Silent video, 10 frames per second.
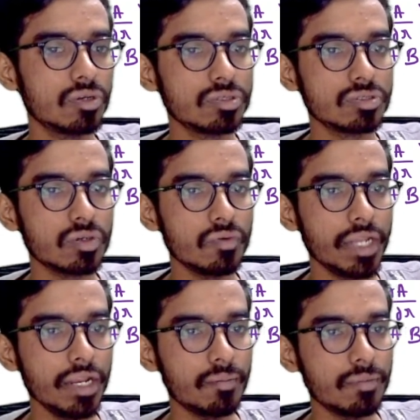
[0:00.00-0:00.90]
So we
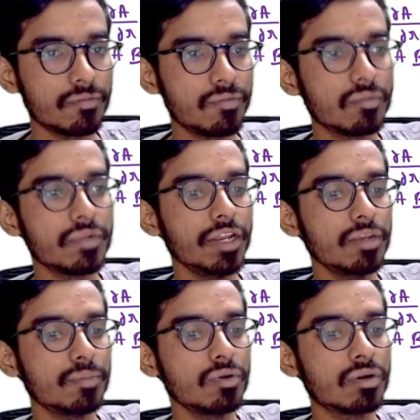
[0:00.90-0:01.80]
need to
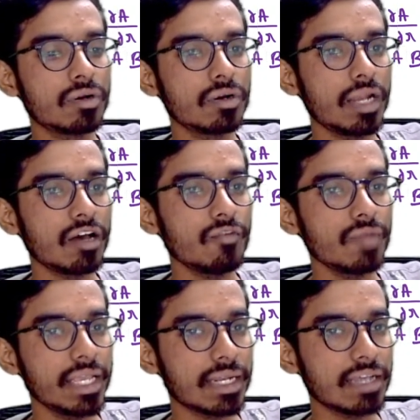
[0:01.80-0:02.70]
prove curl of
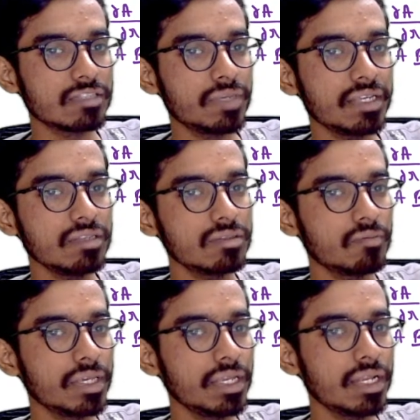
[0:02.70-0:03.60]
a cross b is
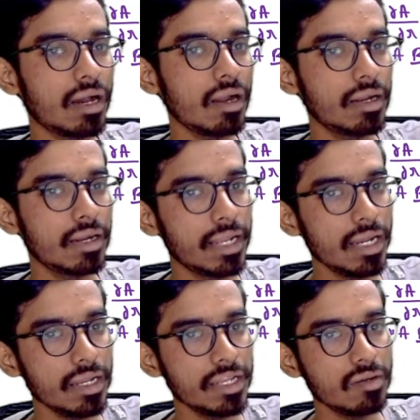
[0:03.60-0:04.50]
b dot
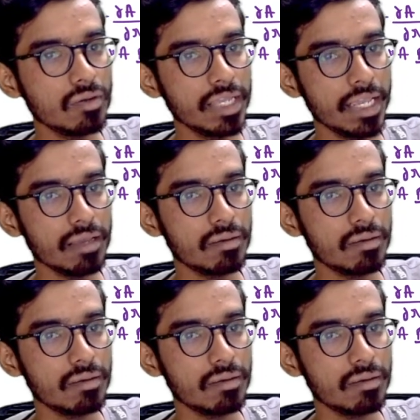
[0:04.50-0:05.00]
del into a